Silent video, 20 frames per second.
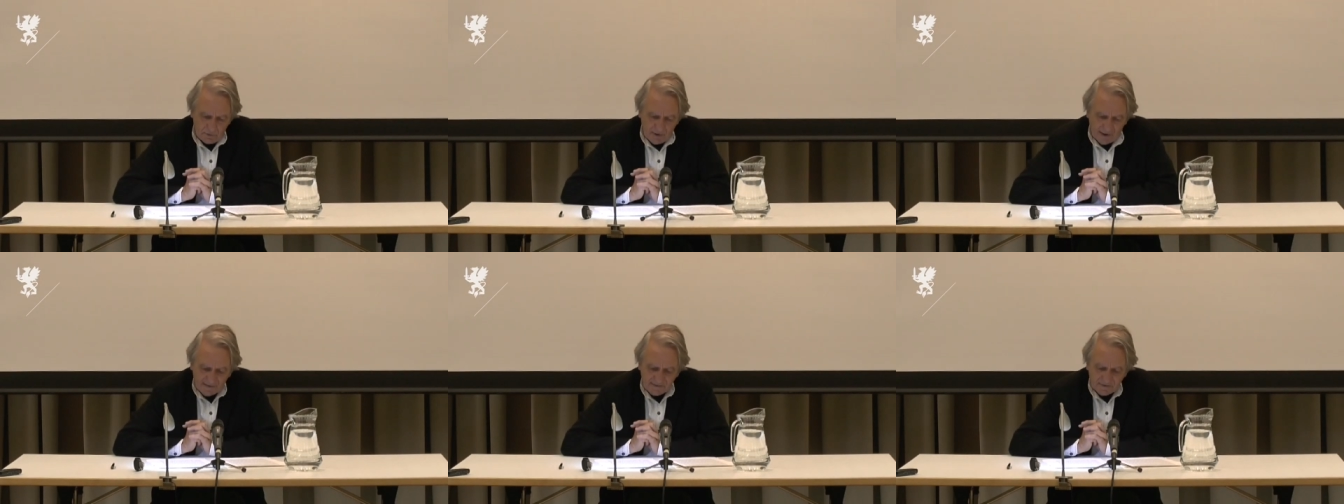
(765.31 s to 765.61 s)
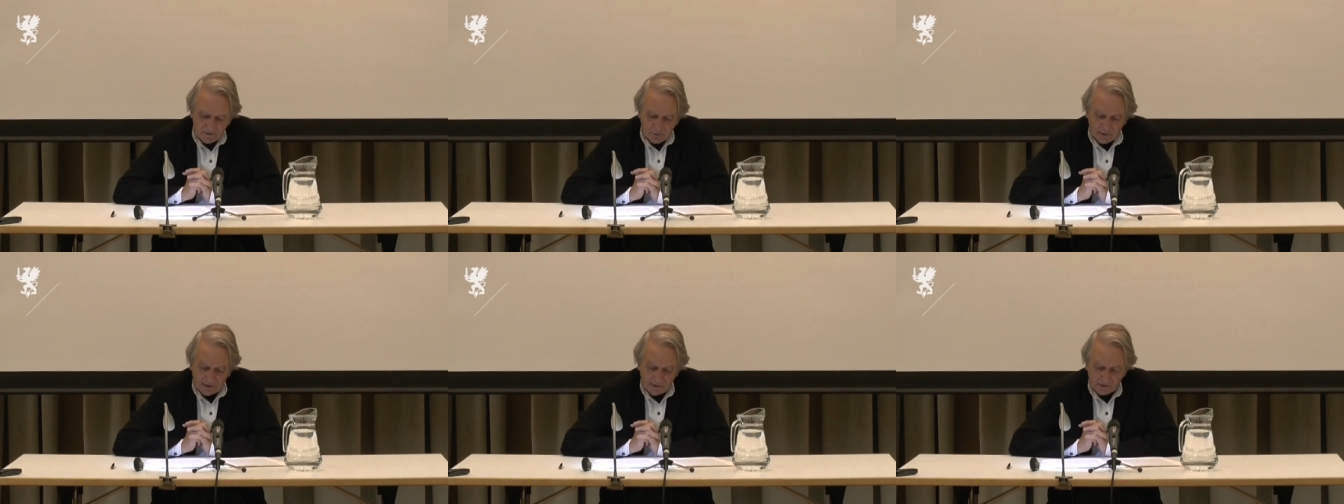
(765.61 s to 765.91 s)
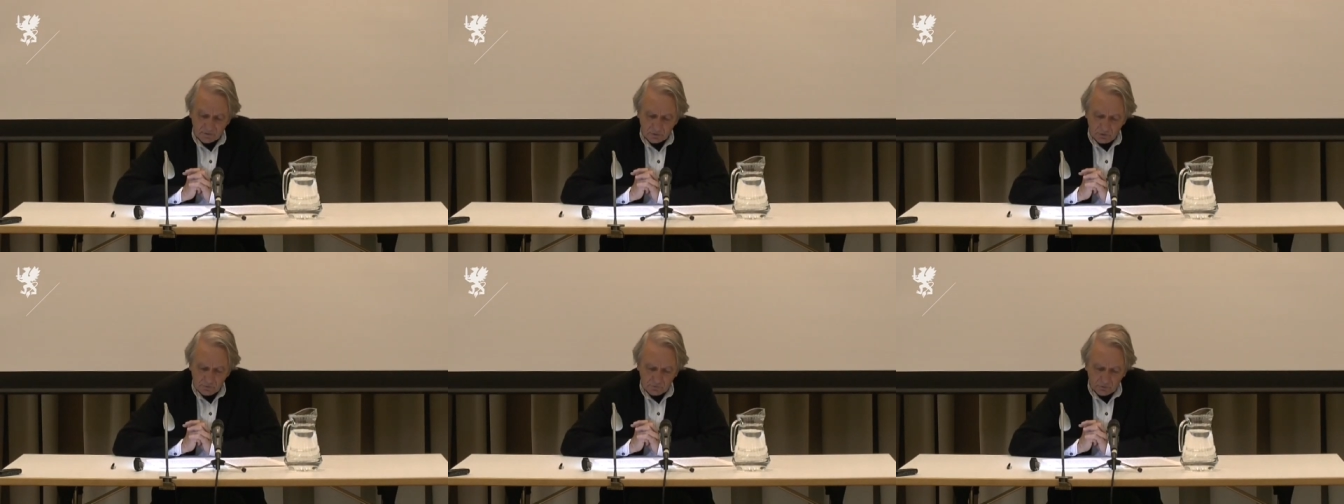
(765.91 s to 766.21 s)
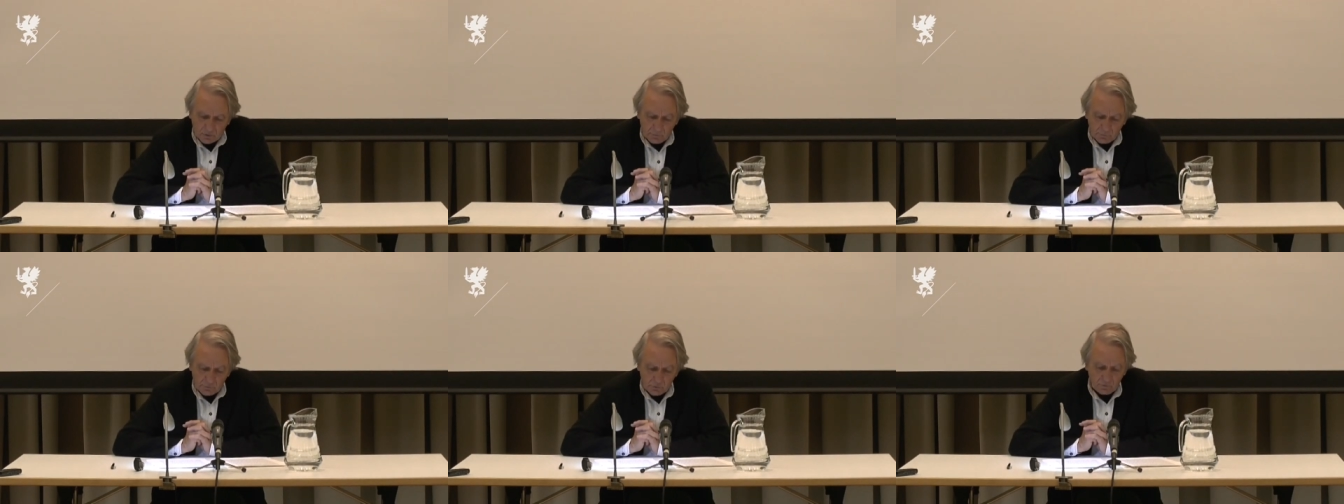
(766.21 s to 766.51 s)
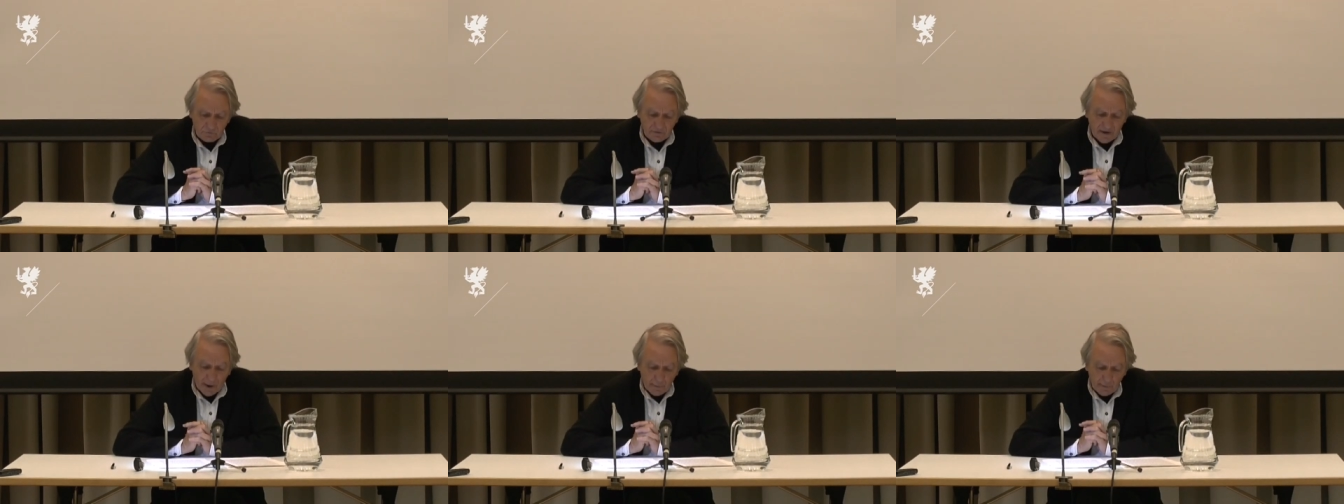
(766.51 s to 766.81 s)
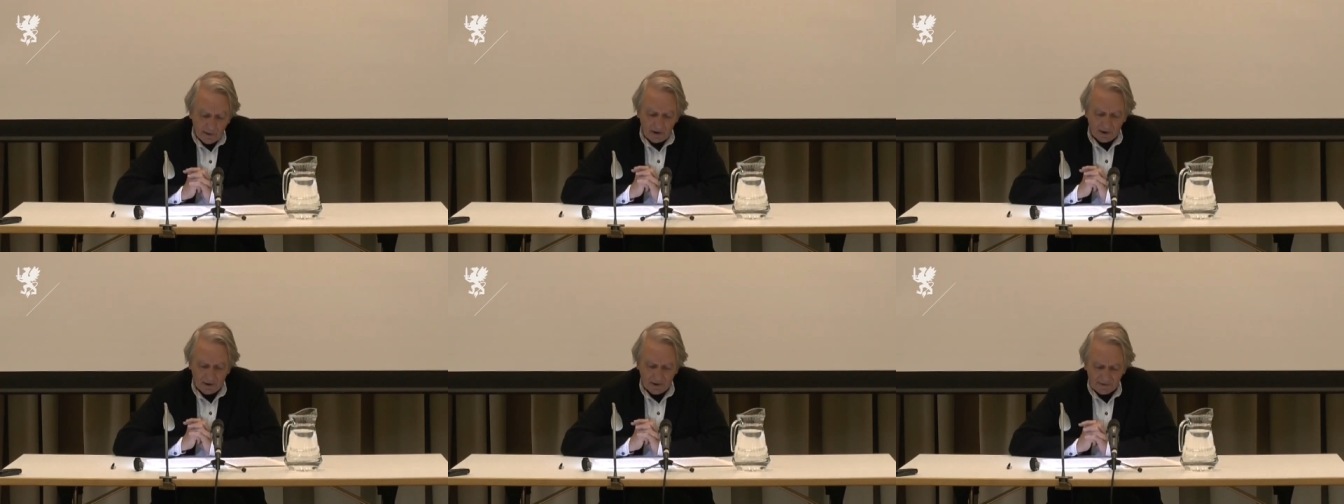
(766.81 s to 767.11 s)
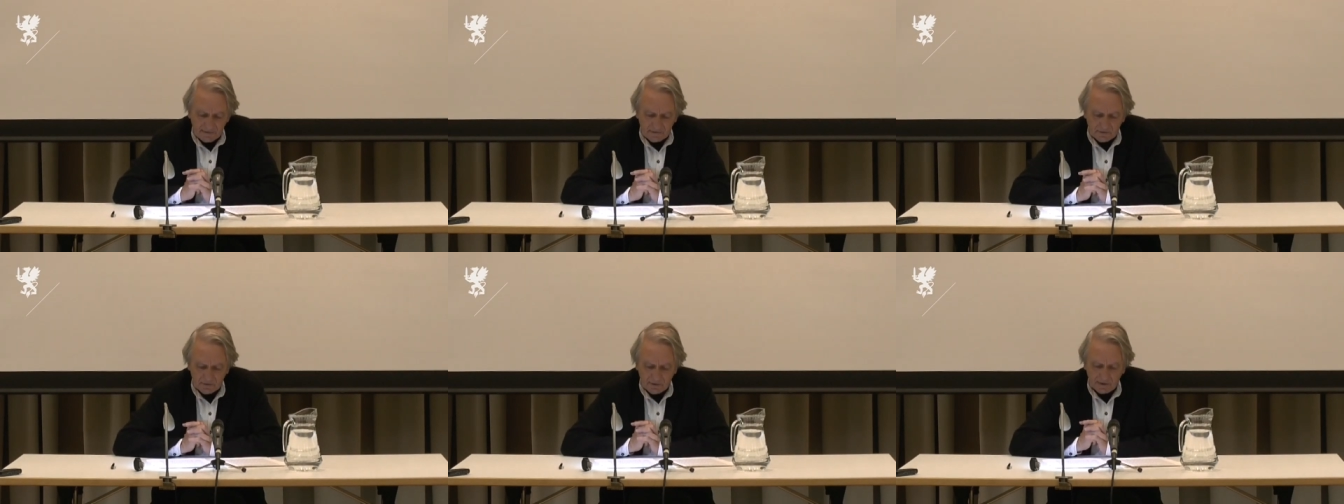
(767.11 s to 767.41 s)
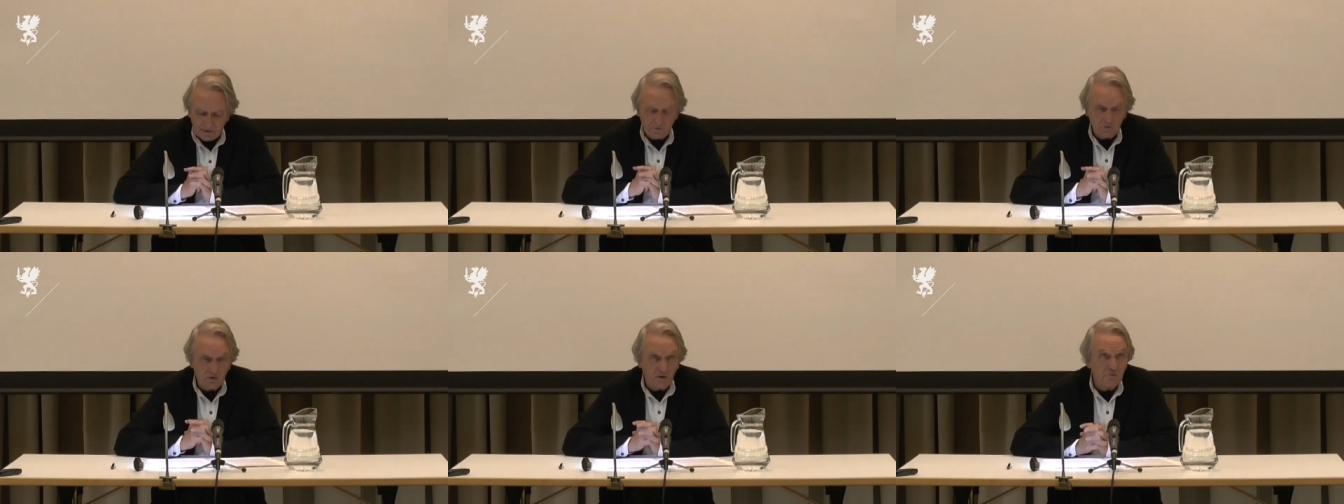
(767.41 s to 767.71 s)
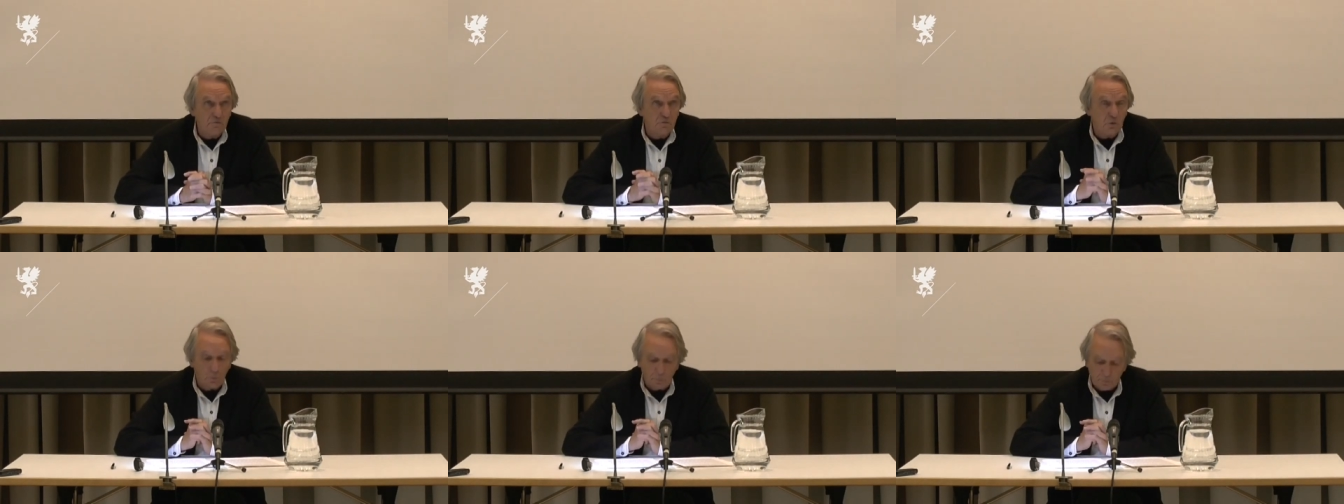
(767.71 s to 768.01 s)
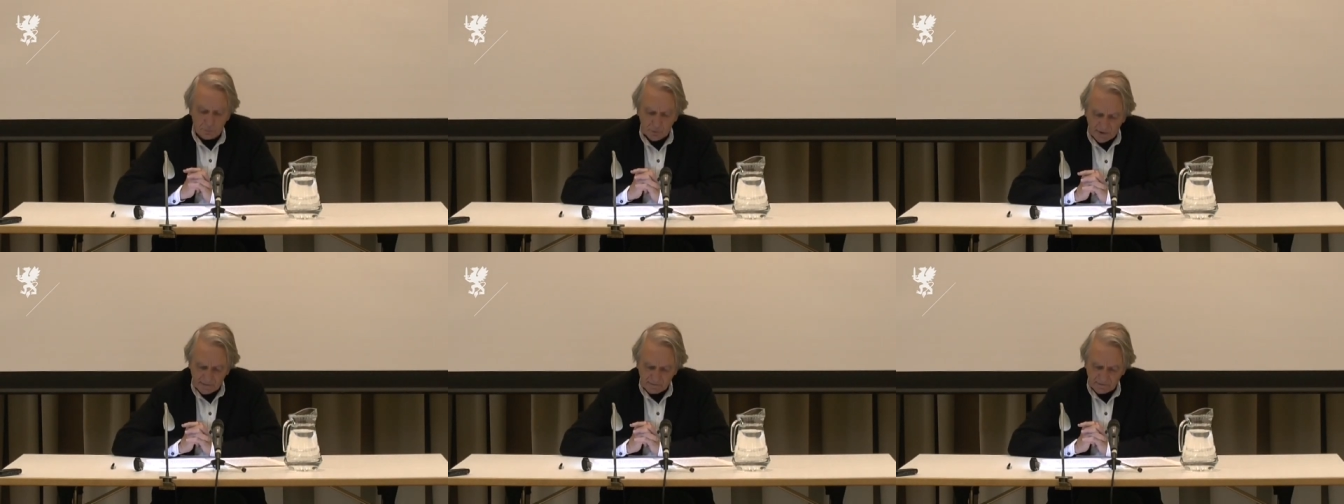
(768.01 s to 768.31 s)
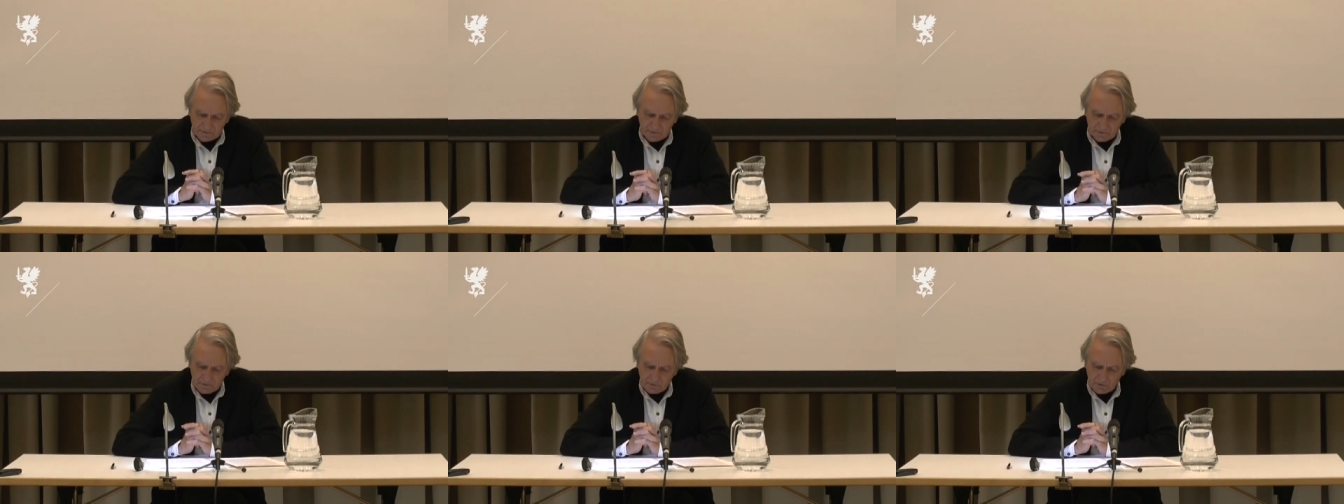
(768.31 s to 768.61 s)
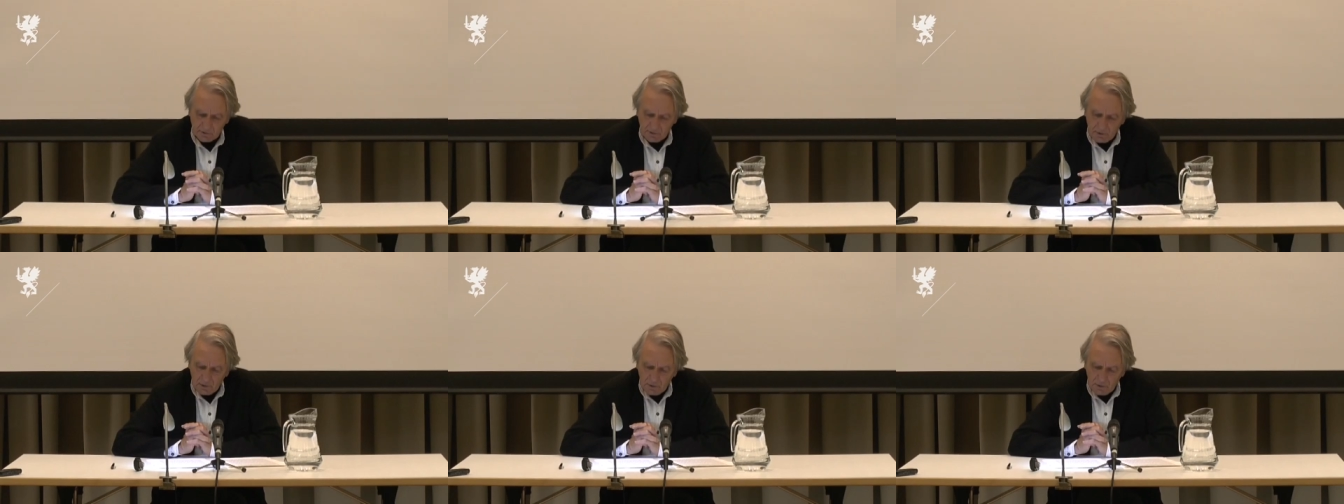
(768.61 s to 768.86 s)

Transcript: extracted from the very lateness of the present,